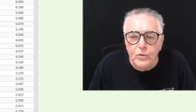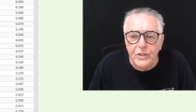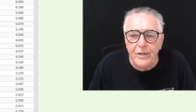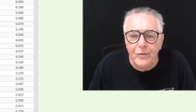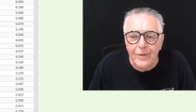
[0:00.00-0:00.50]

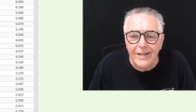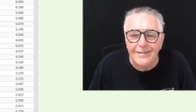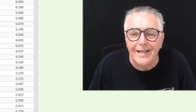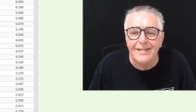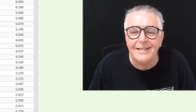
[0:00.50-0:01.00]

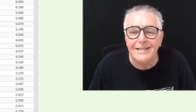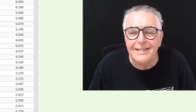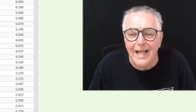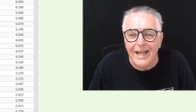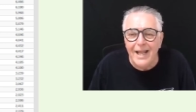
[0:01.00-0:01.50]
generate
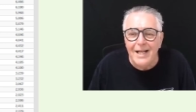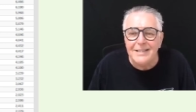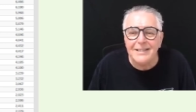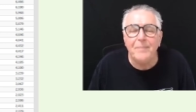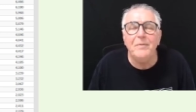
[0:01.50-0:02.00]
that they
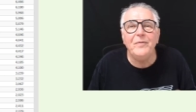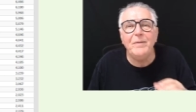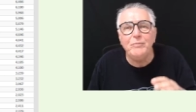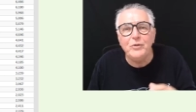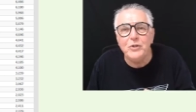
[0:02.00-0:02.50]
some of
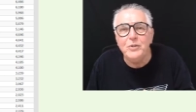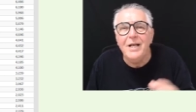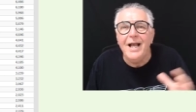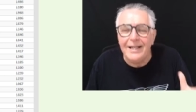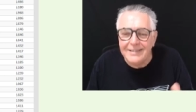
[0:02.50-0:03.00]
them
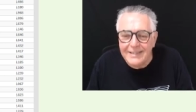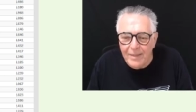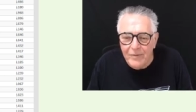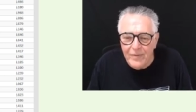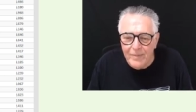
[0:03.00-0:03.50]
do and
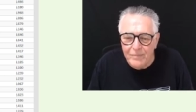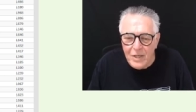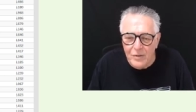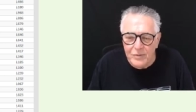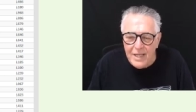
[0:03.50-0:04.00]
some of them
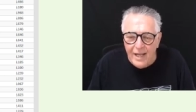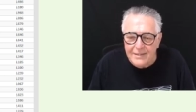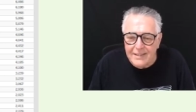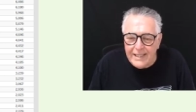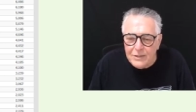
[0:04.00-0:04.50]
don't
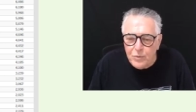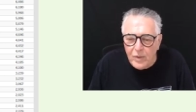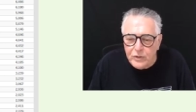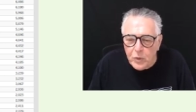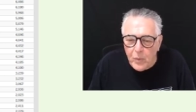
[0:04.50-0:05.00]
so here's
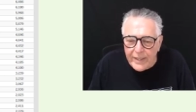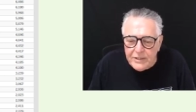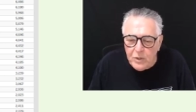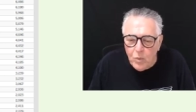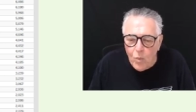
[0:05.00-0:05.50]
one
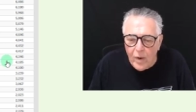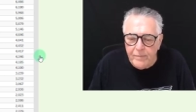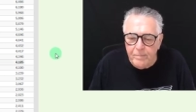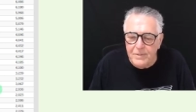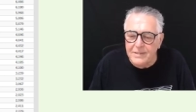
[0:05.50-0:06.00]

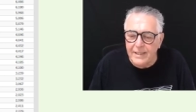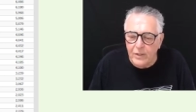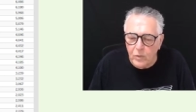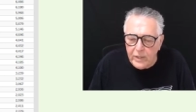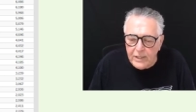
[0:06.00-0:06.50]

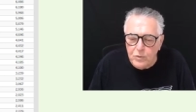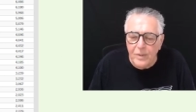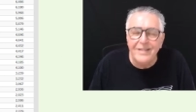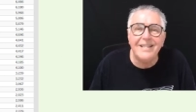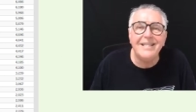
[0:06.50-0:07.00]
21% here's one